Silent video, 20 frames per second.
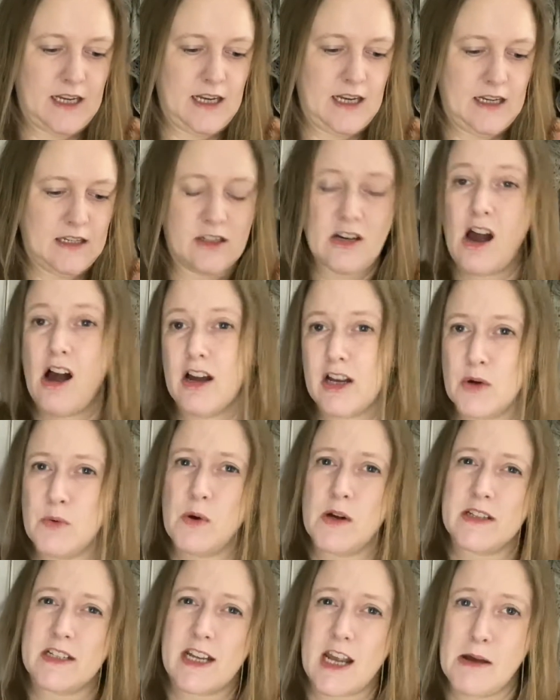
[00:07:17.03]
darker
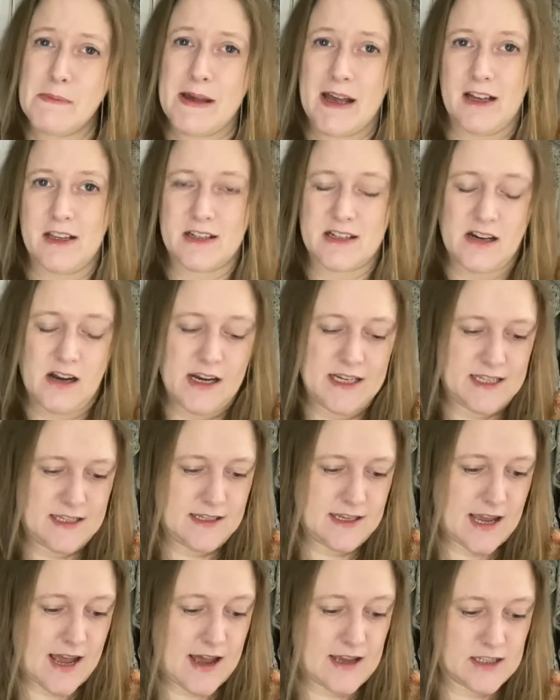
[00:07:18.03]
one to come out as nice as
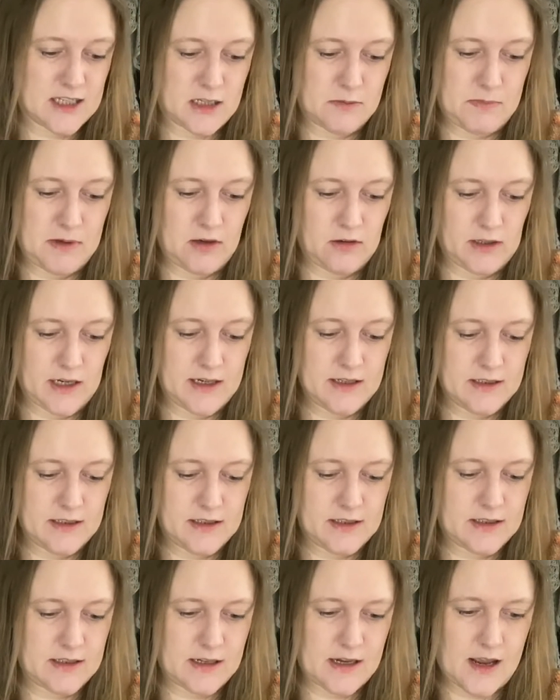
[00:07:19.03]
it has, to be
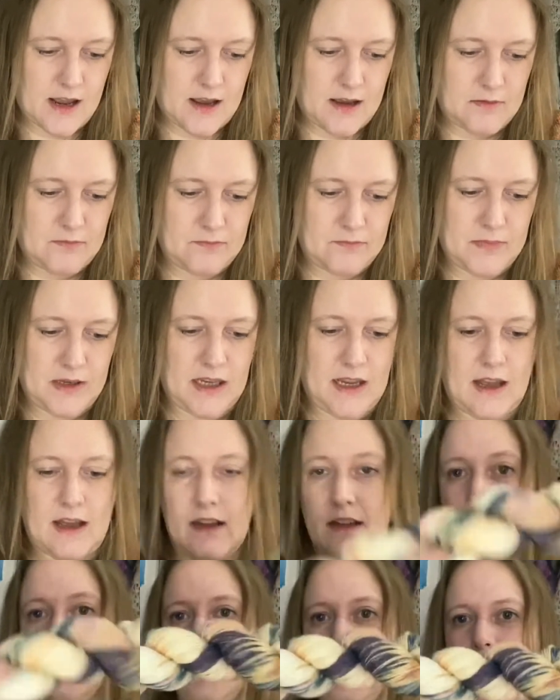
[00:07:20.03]
honest. But yeah,
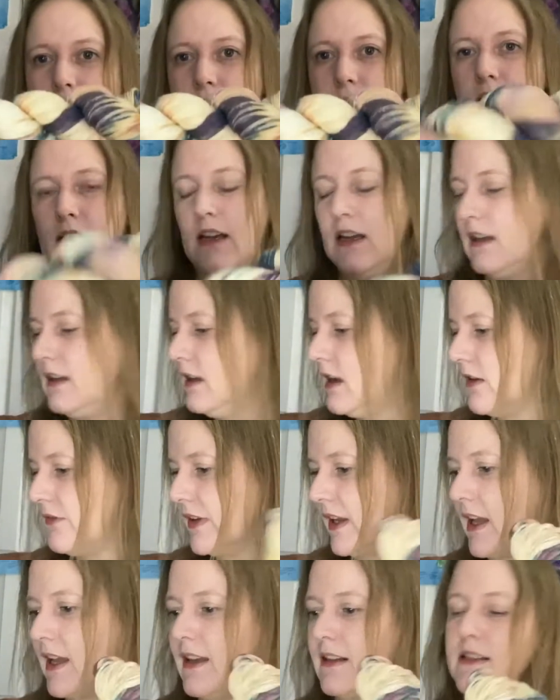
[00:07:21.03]
loving
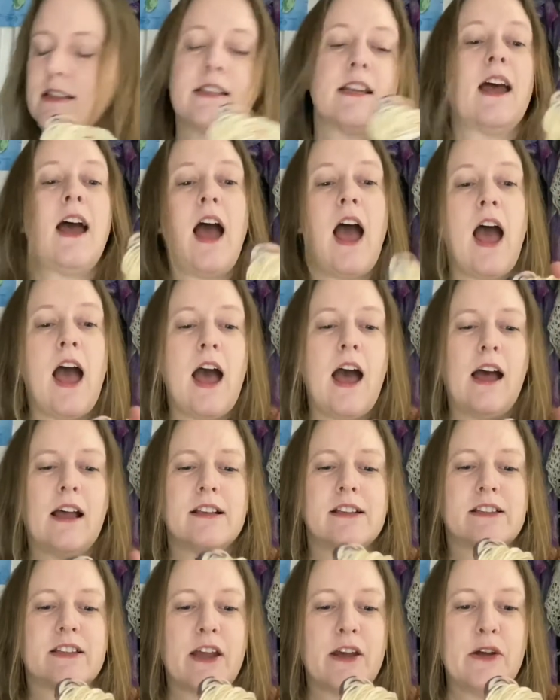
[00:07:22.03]
it.
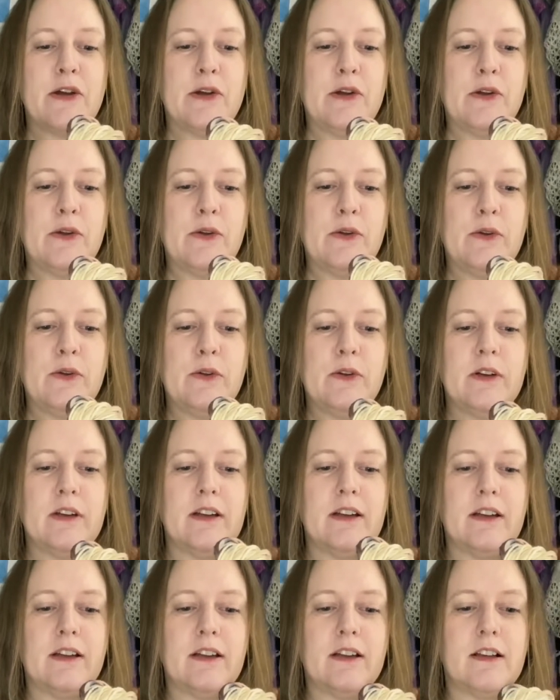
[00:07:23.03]
So
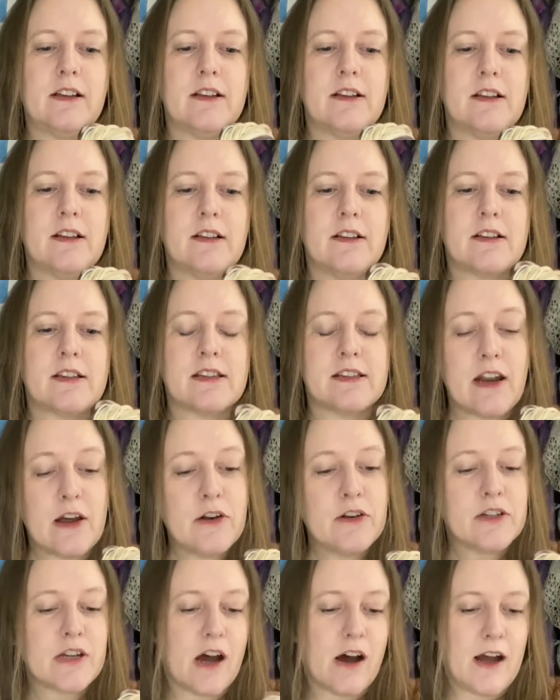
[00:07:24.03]

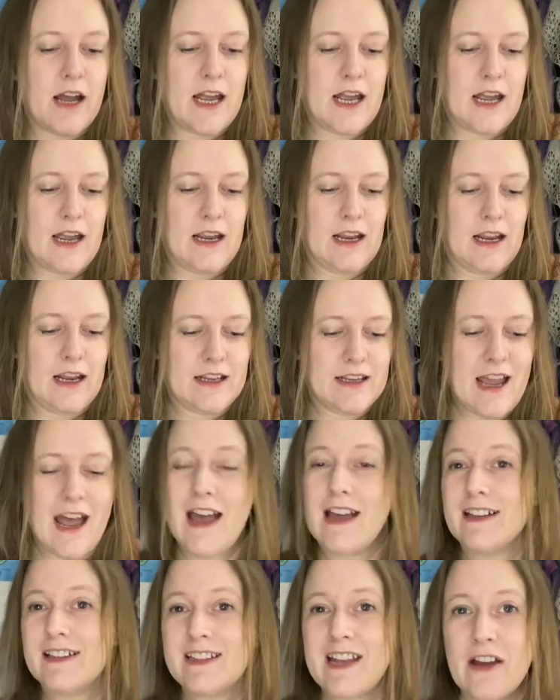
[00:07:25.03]
snow dyeing, yeah,
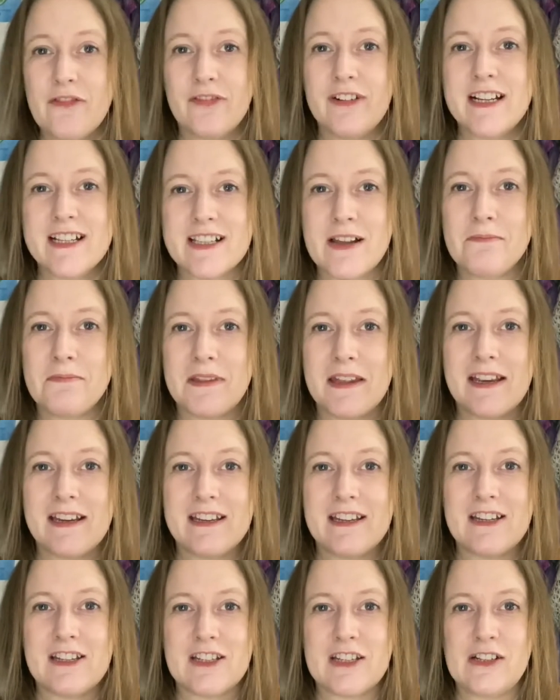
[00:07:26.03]
definitely
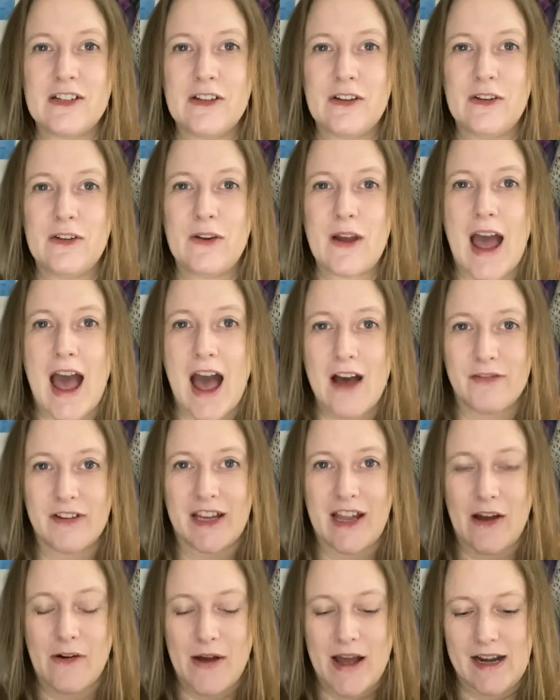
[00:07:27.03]
something to have a
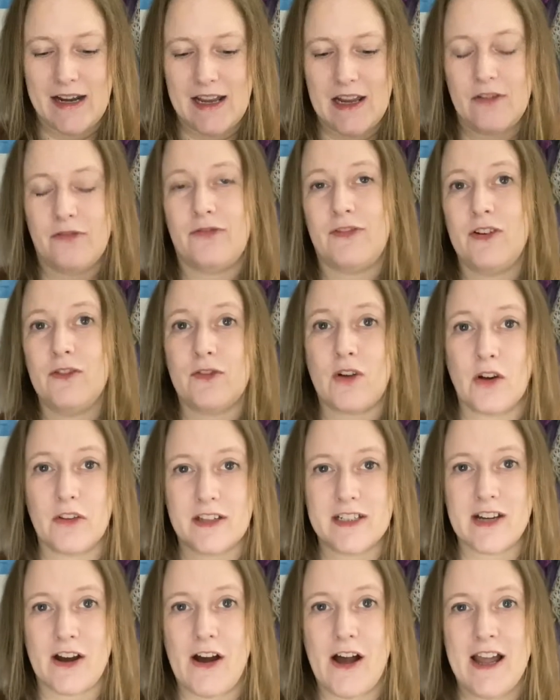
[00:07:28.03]
go at if you've got the
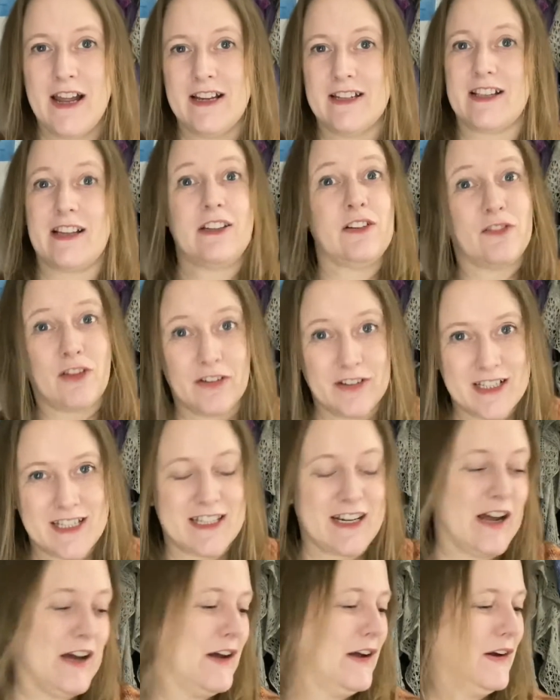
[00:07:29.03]
dyes and you've got the
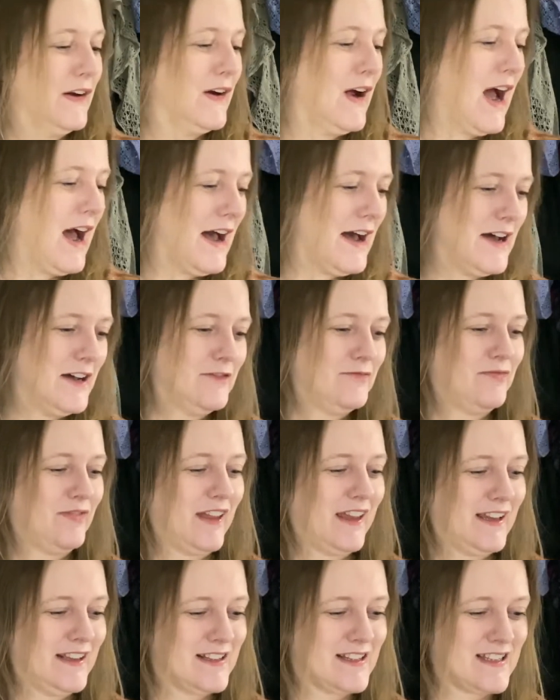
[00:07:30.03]
snow.
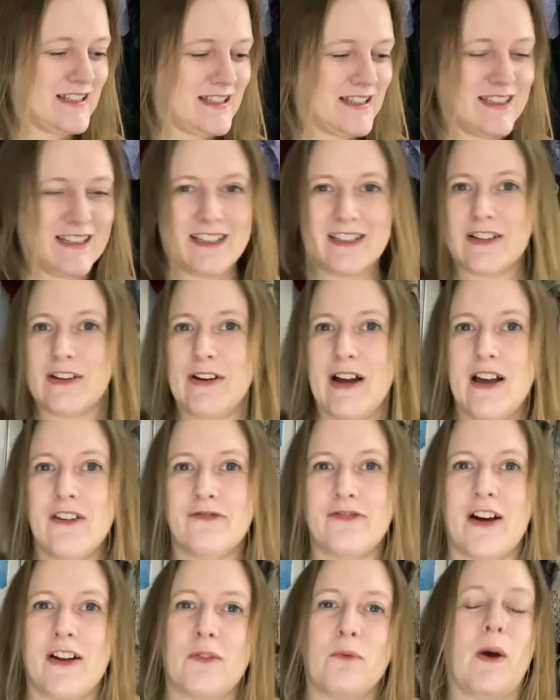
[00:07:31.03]
It's quite a
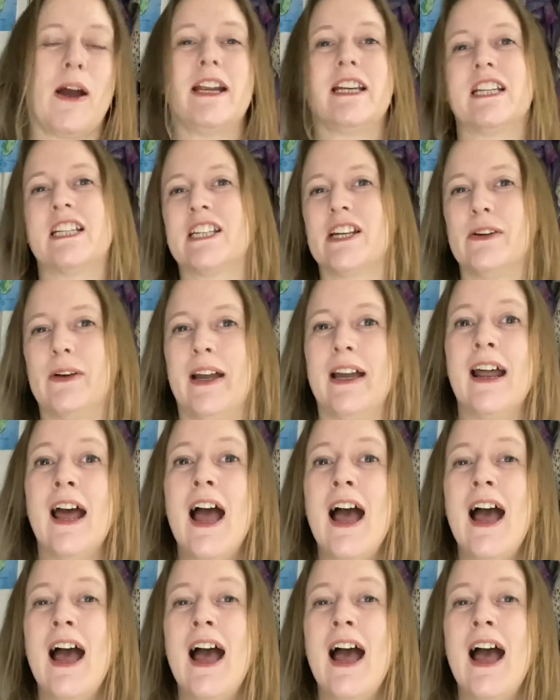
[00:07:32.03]
fun way to do it.